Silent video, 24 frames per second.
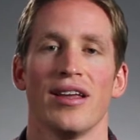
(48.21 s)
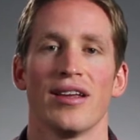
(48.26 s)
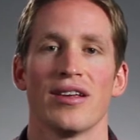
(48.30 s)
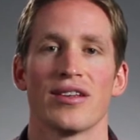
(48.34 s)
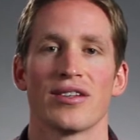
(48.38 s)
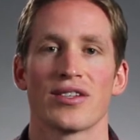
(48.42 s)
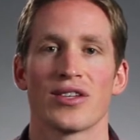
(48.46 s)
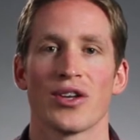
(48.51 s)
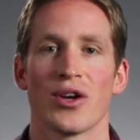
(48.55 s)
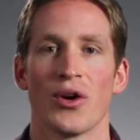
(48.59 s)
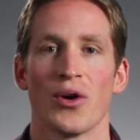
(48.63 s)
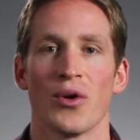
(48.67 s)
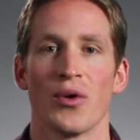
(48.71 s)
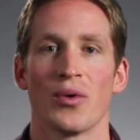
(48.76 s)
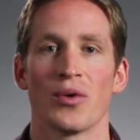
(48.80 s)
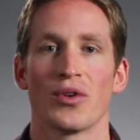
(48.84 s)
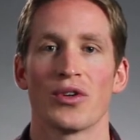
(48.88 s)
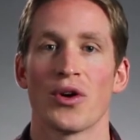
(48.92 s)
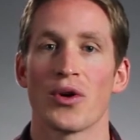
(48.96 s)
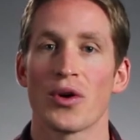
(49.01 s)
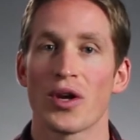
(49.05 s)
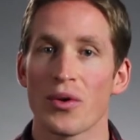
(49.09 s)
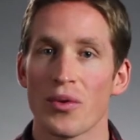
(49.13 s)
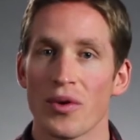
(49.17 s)
So
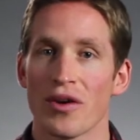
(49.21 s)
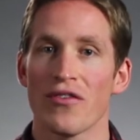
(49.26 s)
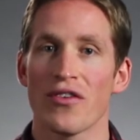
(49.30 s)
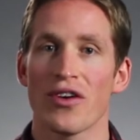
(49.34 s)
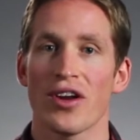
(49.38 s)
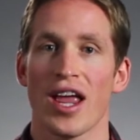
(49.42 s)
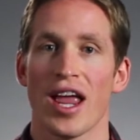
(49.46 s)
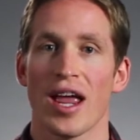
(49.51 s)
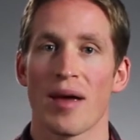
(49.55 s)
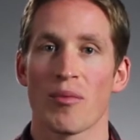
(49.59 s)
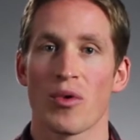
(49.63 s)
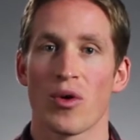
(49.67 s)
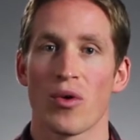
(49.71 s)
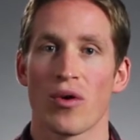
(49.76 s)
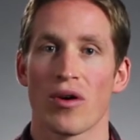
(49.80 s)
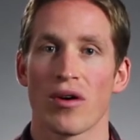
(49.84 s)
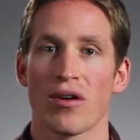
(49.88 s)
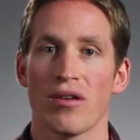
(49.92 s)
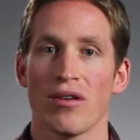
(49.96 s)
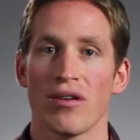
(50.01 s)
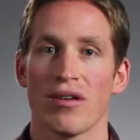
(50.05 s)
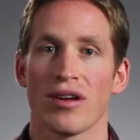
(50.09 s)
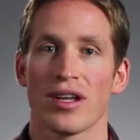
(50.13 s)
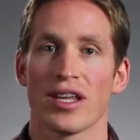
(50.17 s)
don't get rid of your
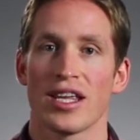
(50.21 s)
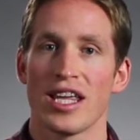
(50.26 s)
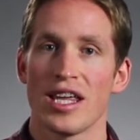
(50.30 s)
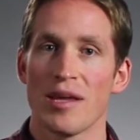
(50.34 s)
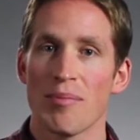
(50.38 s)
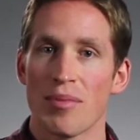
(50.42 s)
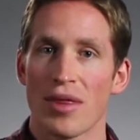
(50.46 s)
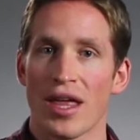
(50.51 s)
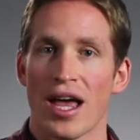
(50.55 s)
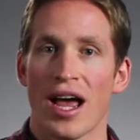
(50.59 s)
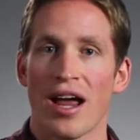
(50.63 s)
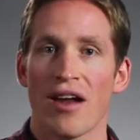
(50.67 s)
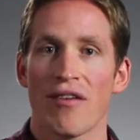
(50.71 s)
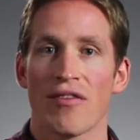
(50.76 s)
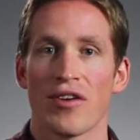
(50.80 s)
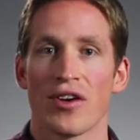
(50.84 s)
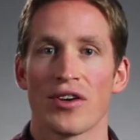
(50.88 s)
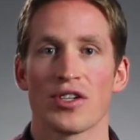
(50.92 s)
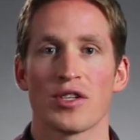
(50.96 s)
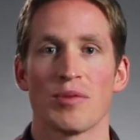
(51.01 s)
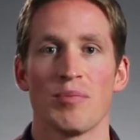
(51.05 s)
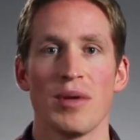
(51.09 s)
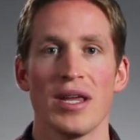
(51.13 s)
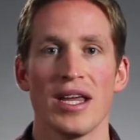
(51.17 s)
camcorder, keep that for your
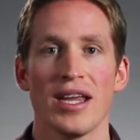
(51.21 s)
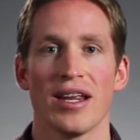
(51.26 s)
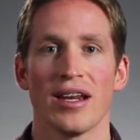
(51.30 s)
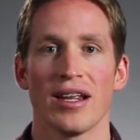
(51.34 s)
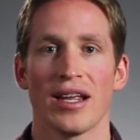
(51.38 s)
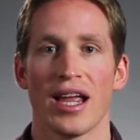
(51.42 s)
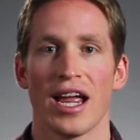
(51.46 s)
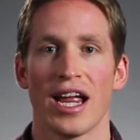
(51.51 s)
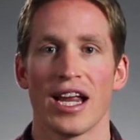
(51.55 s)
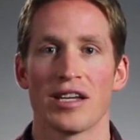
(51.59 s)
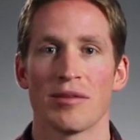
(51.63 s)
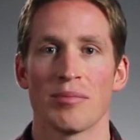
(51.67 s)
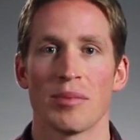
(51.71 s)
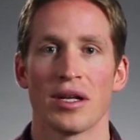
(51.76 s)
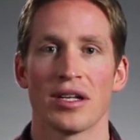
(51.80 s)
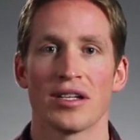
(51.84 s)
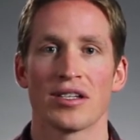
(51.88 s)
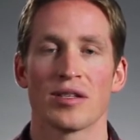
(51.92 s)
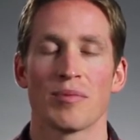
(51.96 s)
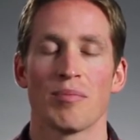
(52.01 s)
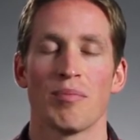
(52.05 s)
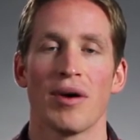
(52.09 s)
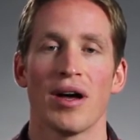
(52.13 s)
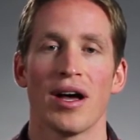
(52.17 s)
speaking
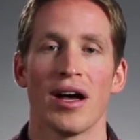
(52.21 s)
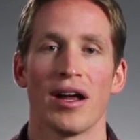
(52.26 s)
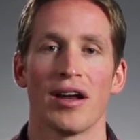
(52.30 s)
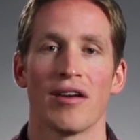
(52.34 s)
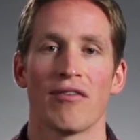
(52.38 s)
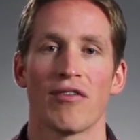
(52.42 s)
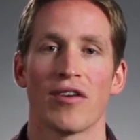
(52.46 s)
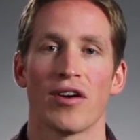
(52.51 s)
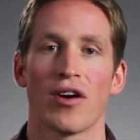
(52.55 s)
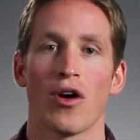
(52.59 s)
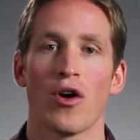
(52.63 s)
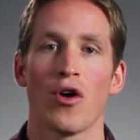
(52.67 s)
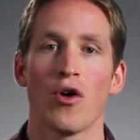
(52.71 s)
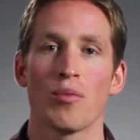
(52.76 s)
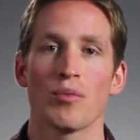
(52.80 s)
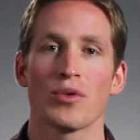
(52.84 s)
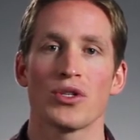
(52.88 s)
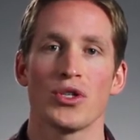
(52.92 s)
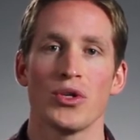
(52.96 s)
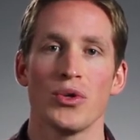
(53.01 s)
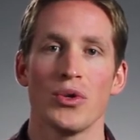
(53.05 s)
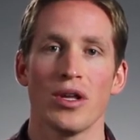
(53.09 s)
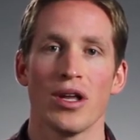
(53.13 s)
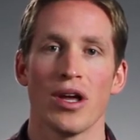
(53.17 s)
engagements, but for a home
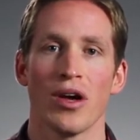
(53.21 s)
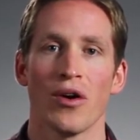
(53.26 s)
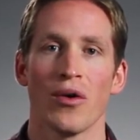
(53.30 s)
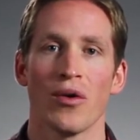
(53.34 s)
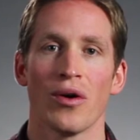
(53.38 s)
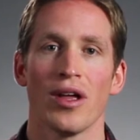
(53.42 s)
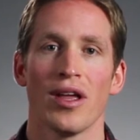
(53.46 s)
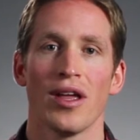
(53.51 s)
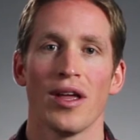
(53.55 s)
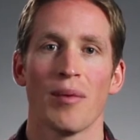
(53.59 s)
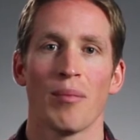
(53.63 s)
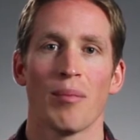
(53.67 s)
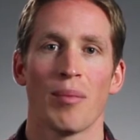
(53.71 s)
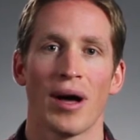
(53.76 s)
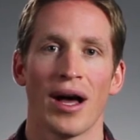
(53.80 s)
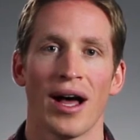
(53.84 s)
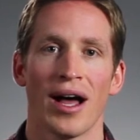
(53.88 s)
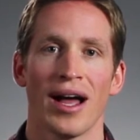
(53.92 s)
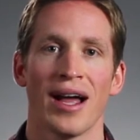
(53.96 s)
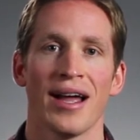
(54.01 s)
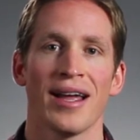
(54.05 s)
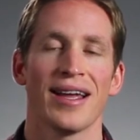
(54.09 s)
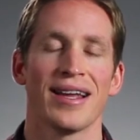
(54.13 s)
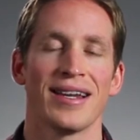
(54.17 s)
studio,
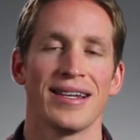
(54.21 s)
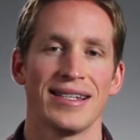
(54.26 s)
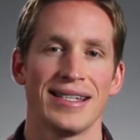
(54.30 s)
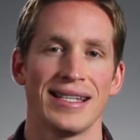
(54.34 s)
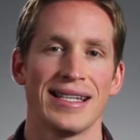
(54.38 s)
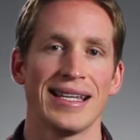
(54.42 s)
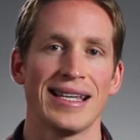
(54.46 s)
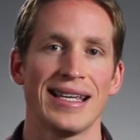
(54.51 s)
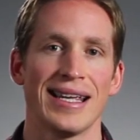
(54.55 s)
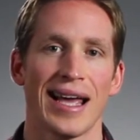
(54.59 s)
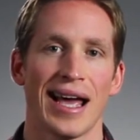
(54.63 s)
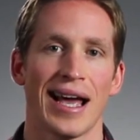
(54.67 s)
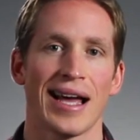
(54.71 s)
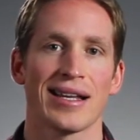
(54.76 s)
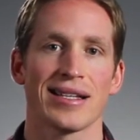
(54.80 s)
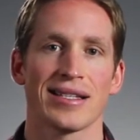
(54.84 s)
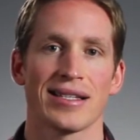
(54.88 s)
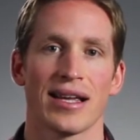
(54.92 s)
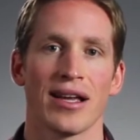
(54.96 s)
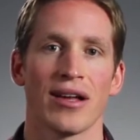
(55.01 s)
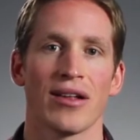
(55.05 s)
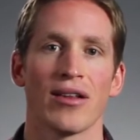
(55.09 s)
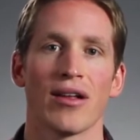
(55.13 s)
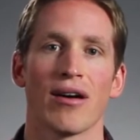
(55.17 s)
buy a
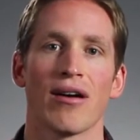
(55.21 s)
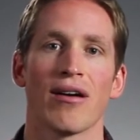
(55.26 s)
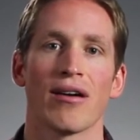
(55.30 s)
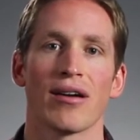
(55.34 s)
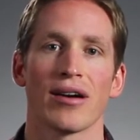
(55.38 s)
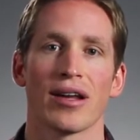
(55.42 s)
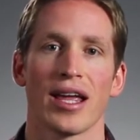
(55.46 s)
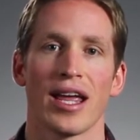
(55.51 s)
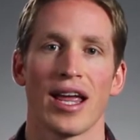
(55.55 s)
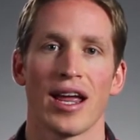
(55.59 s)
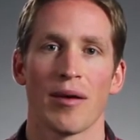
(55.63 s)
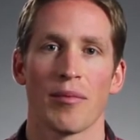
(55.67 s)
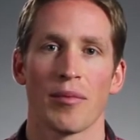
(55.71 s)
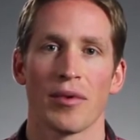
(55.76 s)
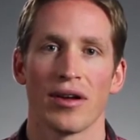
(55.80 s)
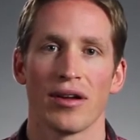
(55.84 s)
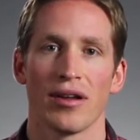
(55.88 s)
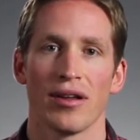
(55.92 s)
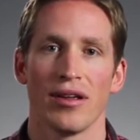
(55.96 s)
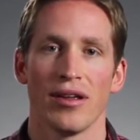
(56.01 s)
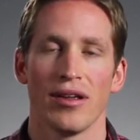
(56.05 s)
DSLR camera.